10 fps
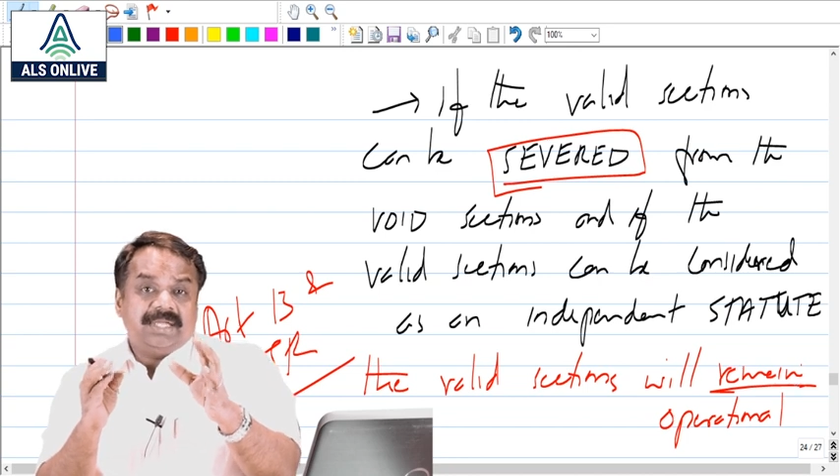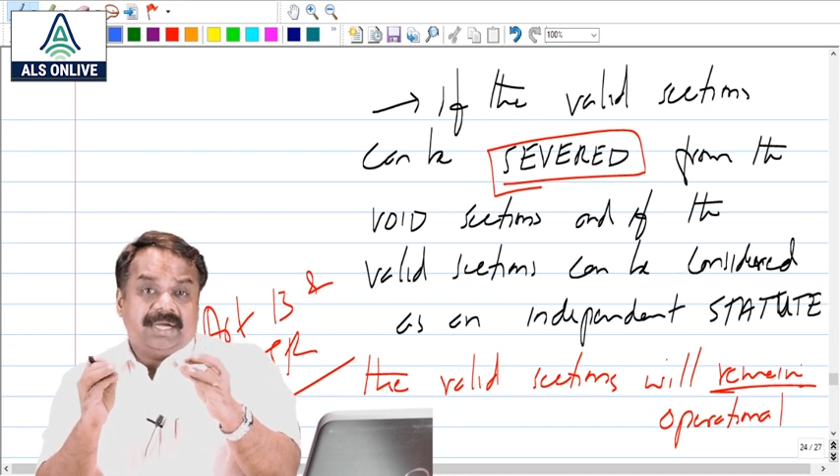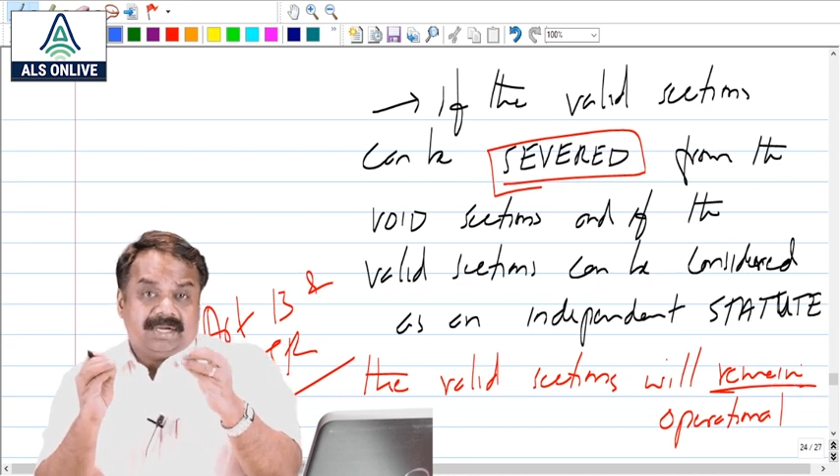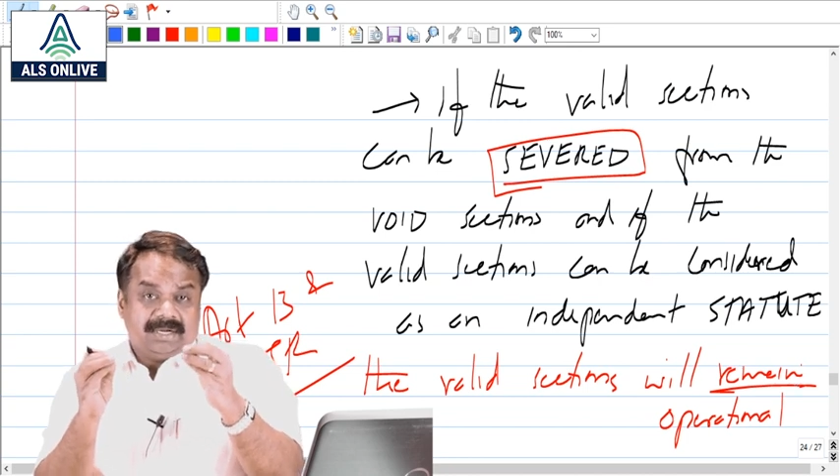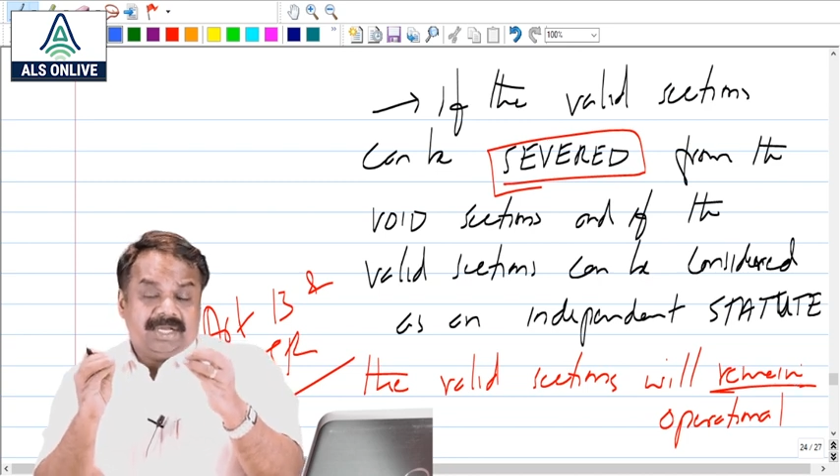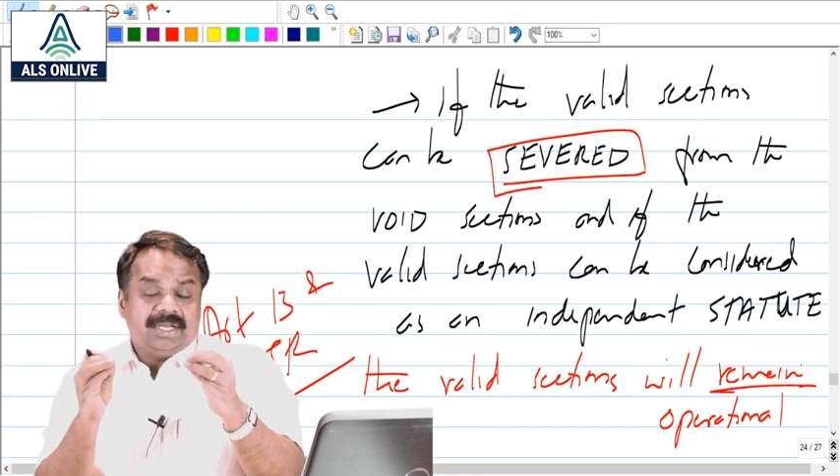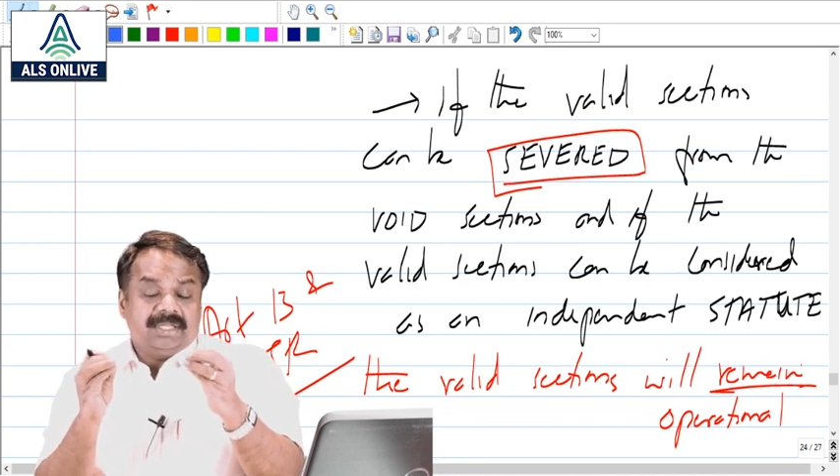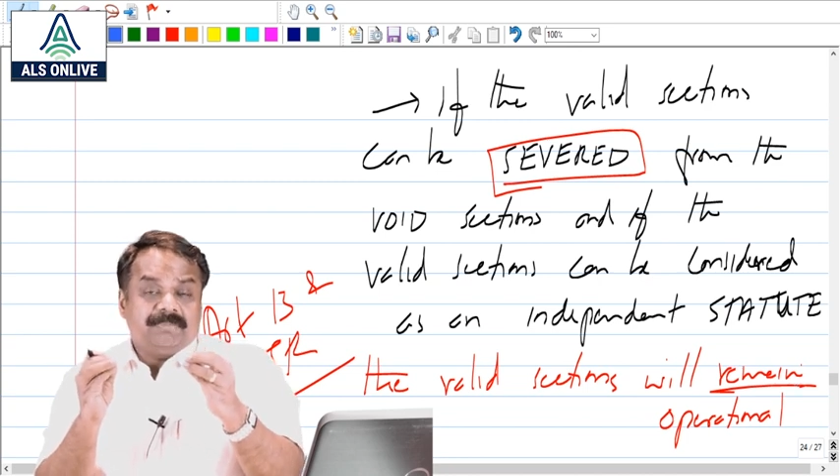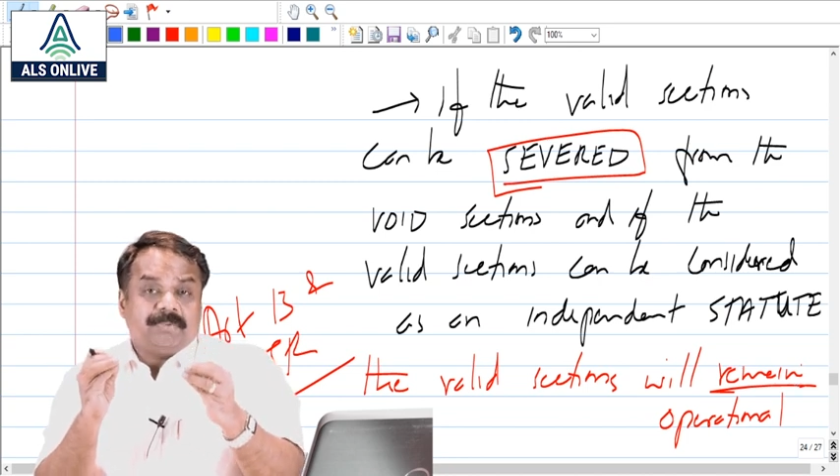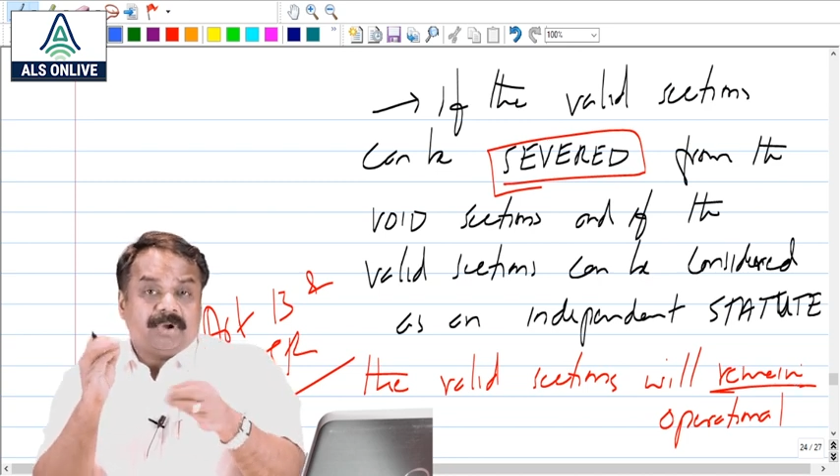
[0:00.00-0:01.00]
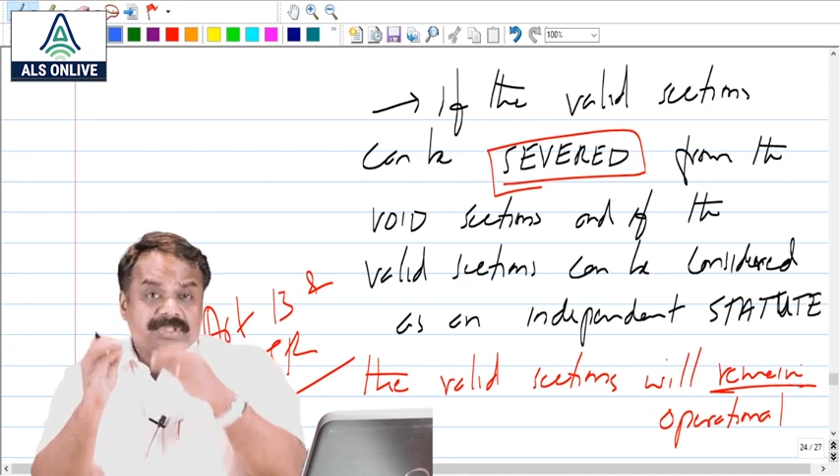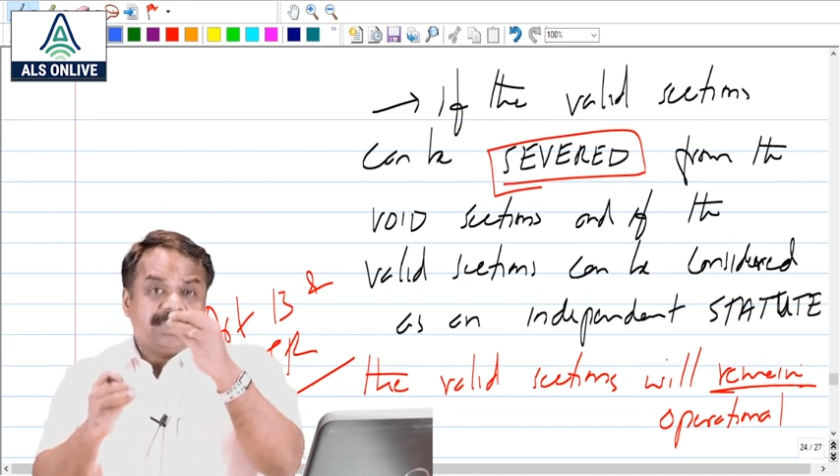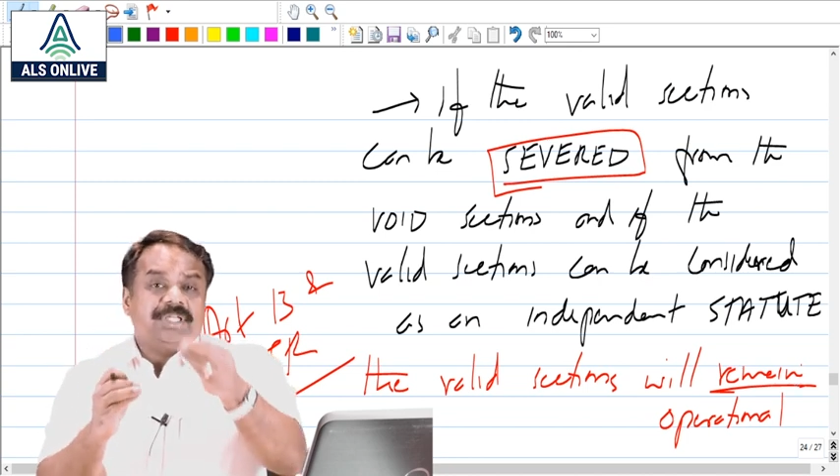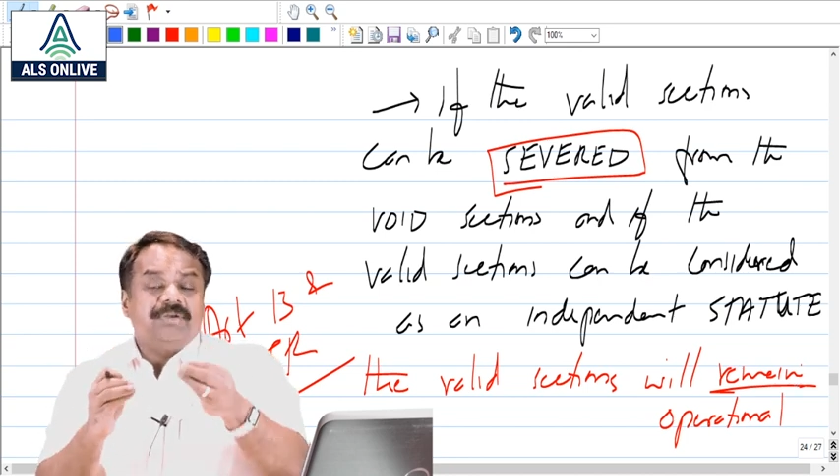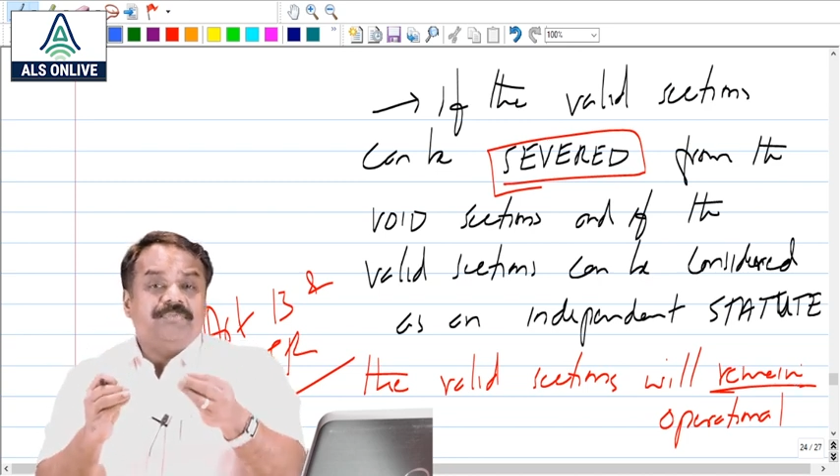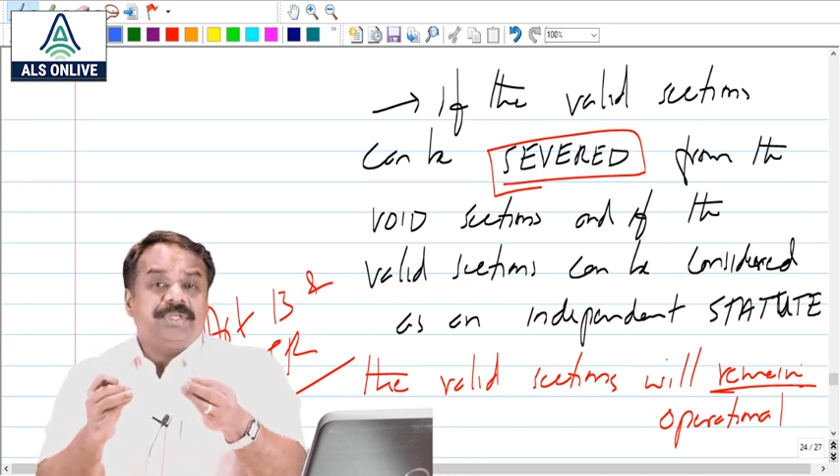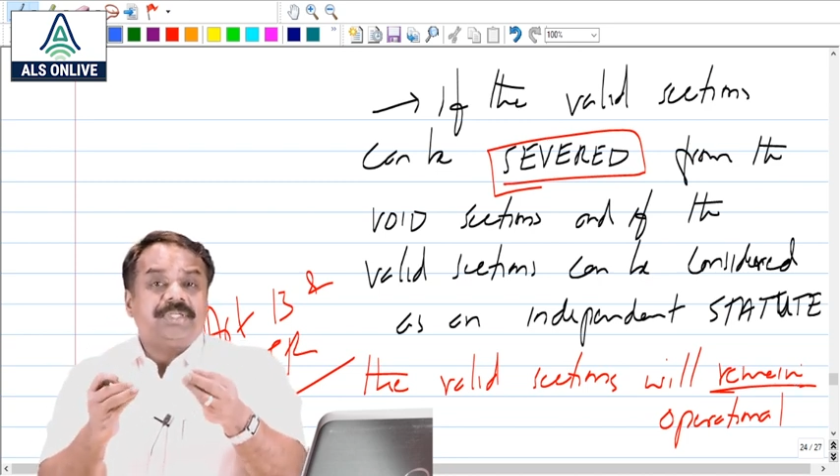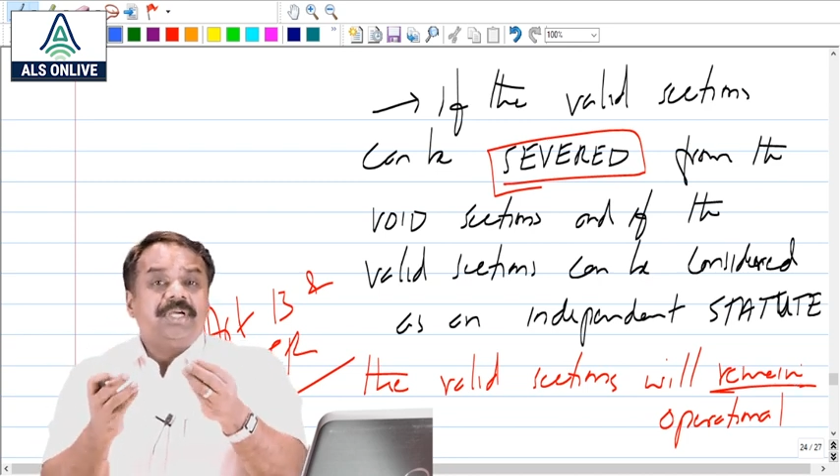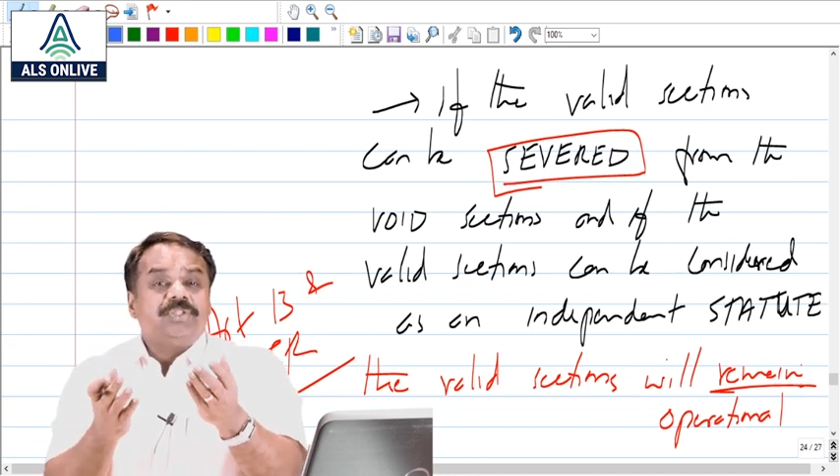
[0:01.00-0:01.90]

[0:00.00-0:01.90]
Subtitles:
the process in which